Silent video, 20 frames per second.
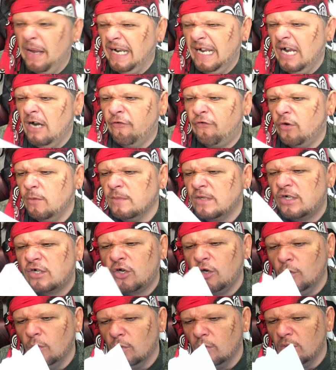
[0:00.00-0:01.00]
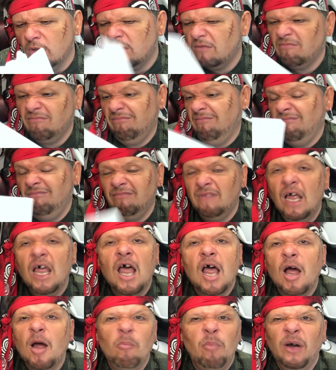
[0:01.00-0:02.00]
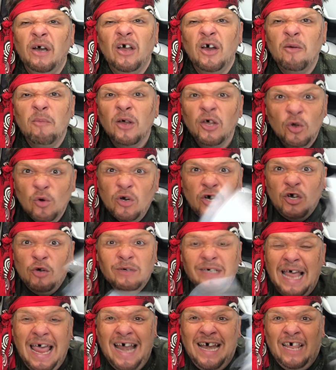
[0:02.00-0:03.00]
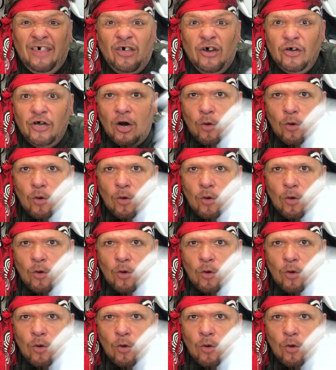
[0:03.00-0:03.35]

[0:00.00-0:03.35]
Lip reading: in from school. But you can use anything you